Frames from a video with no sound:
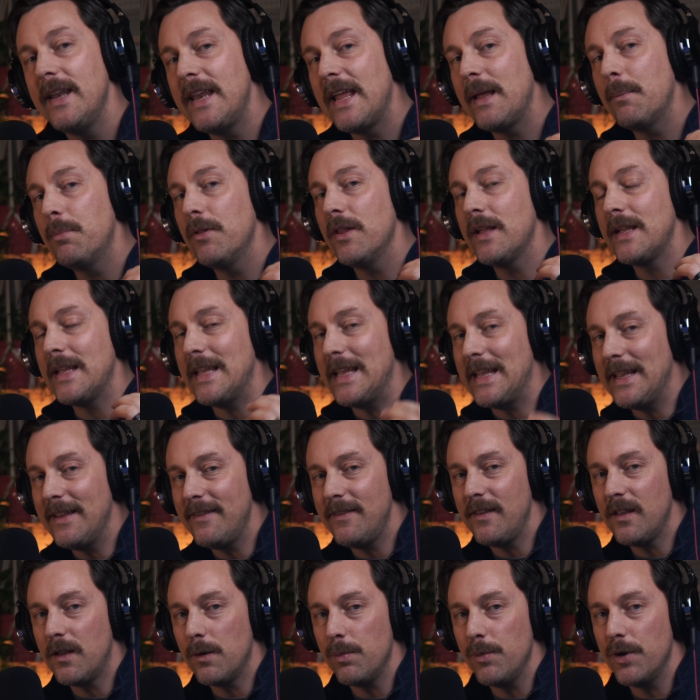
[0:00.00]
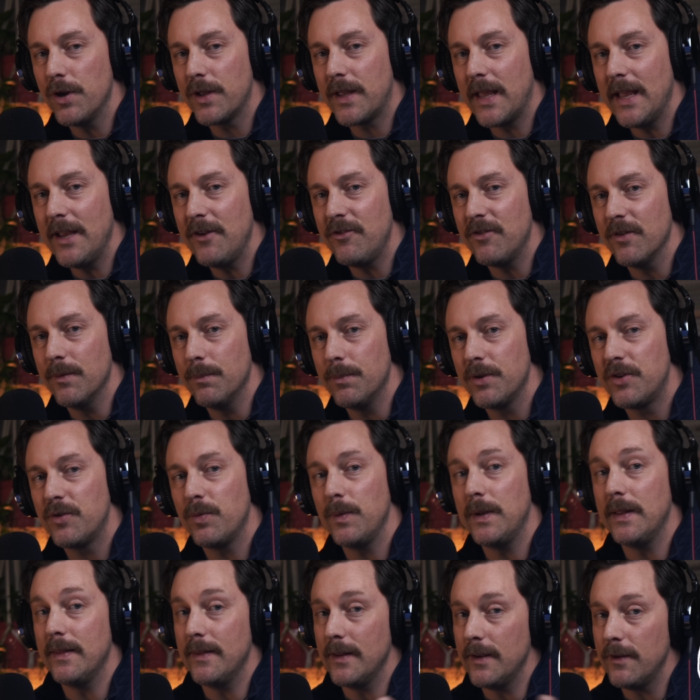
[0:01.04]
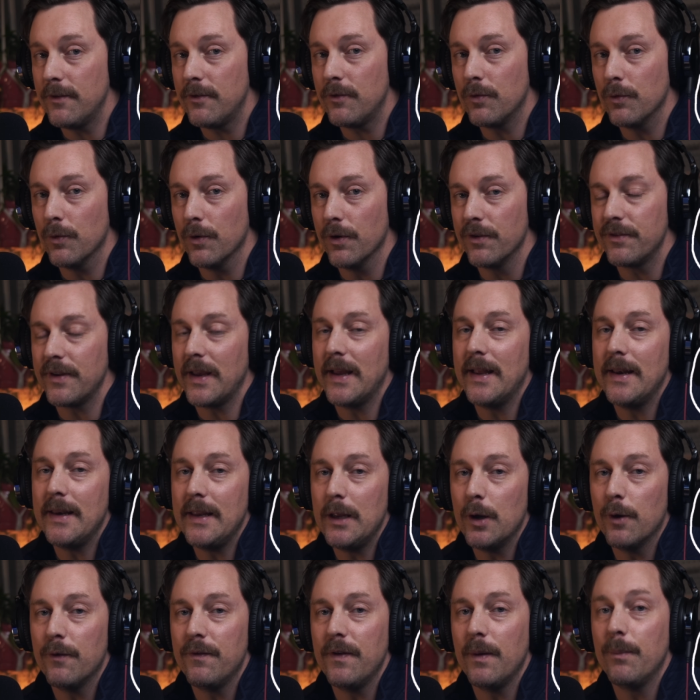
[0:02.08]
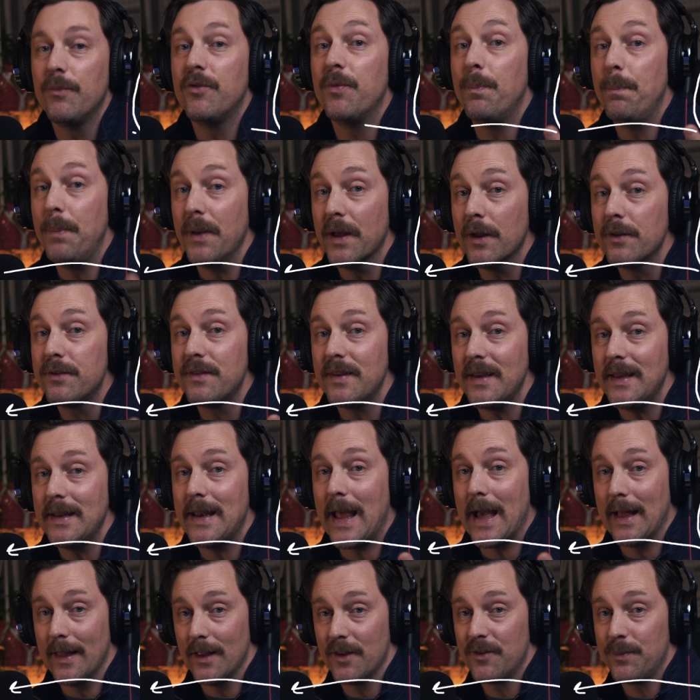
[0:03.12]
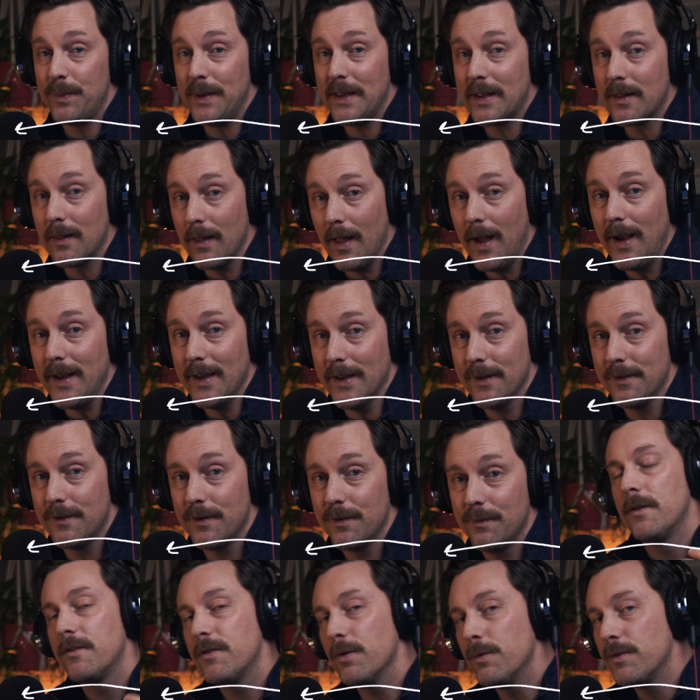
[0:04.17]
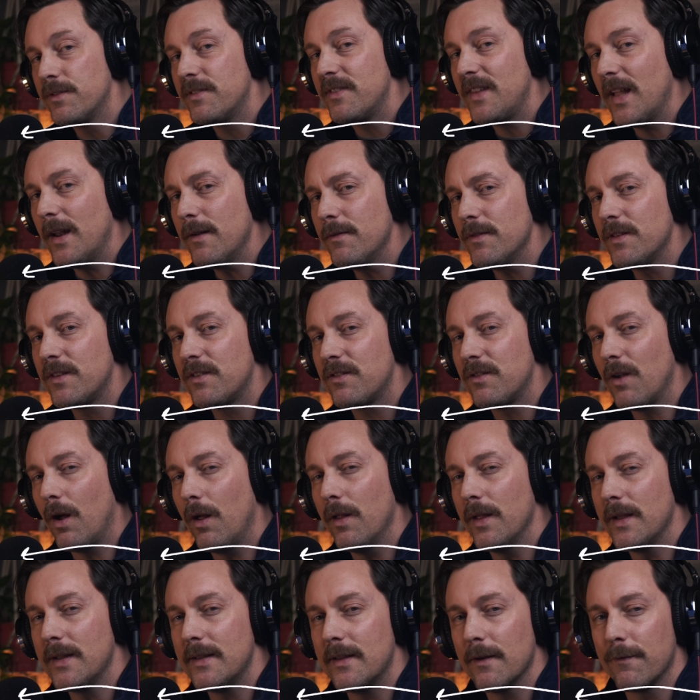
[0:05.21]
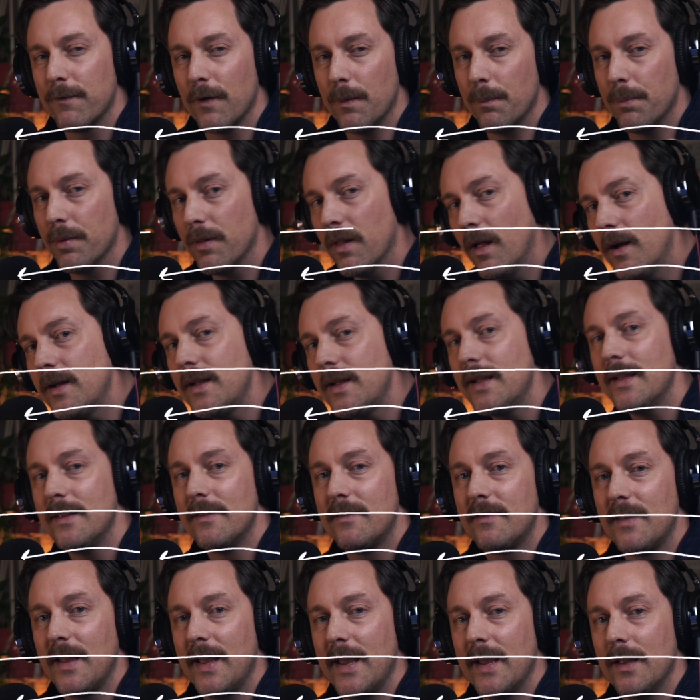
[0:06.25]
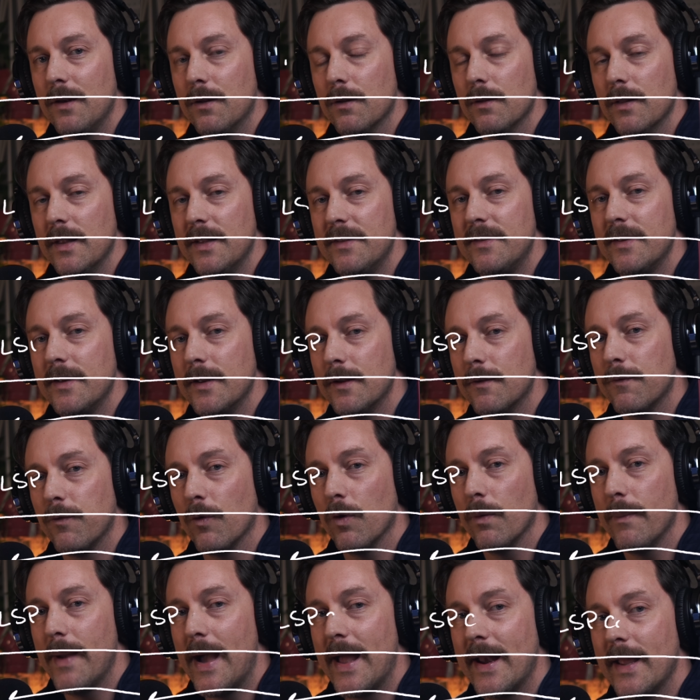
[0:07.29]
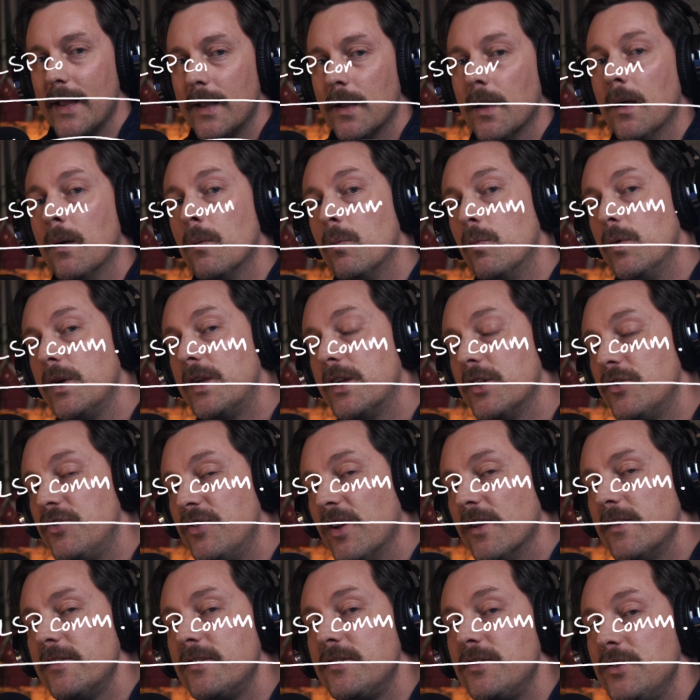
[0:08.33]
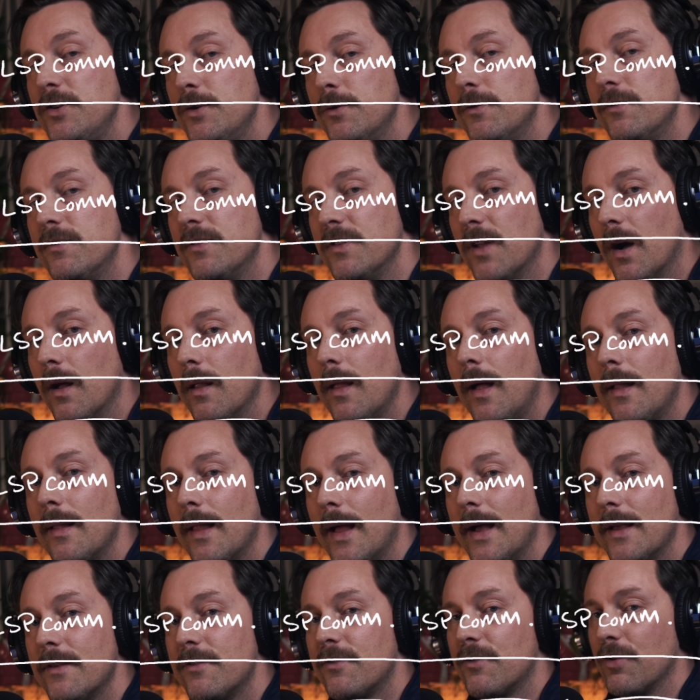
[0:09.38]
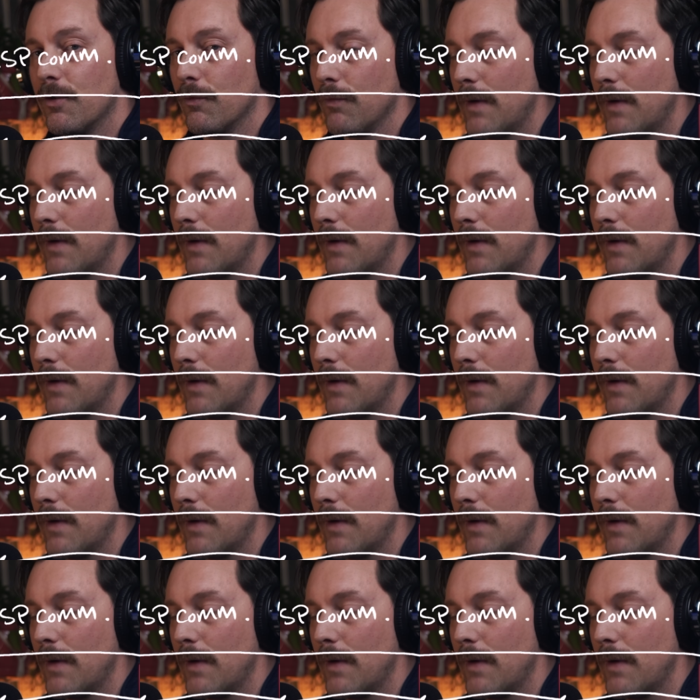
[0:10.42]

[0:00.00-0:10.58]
enabling easy communication between these tools and NeoVim's built-in L S P client. So instead of installing different plugins to handle linting and formatting, we could just use null L S to